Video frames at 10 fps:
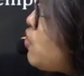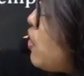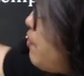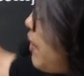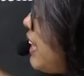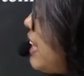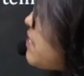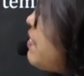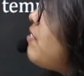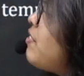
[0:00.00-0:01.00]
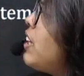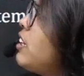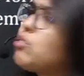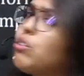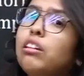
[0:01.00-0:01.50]
with this, we have understood
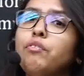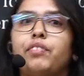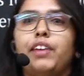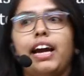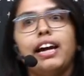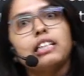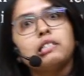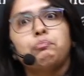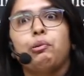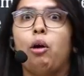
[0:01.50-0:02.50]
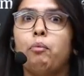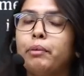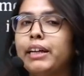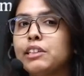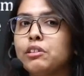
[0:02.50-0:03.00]
the various
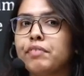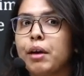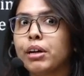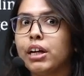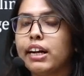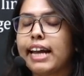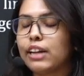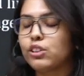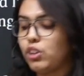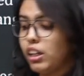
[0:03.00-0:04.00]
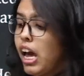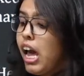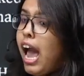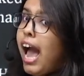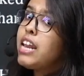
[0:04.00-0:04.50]
properties of chemical reaction
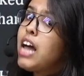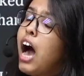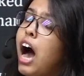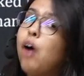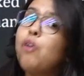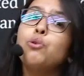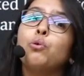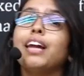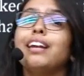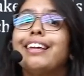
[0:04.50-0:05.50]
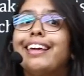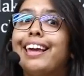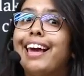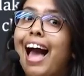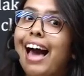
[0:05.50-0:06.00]
and how you can
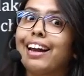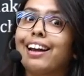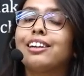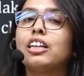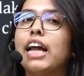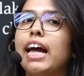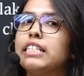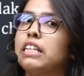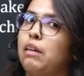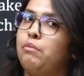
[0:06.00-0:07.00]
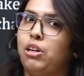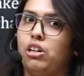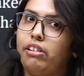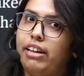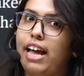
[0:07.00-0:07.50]
characterize a chemical
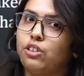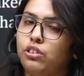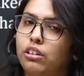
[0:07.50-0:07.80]
reaction